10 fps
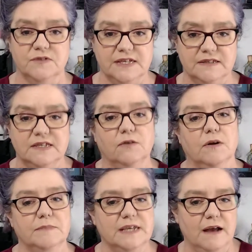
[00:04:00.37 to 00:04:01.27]
and
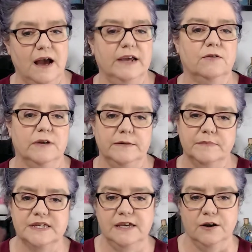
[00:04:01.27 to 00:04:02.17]
serums and eye
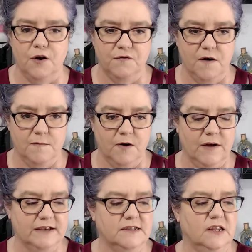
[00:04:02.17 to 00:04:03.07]
creams in our
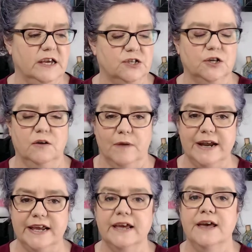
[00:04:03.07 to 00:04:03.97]
Rx collection
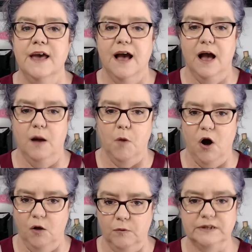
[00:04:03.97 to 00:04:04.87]
already um,
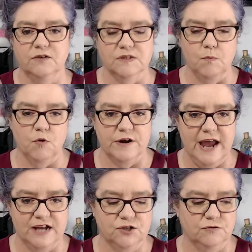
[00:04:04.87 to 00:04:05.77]
all with those more
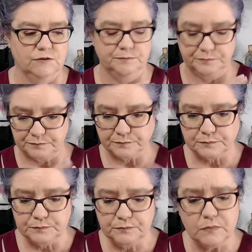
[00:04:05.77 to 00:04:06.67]
natural
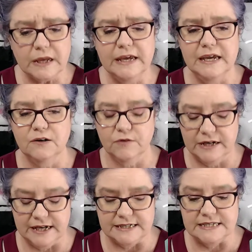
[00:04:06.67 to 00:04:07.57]

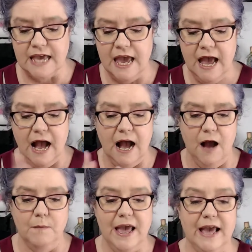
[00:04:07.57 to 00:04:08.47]
ingredients.
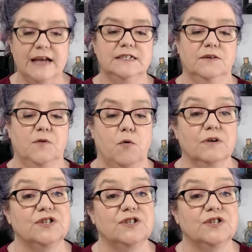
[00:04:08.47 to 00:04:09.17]
Um, and of course,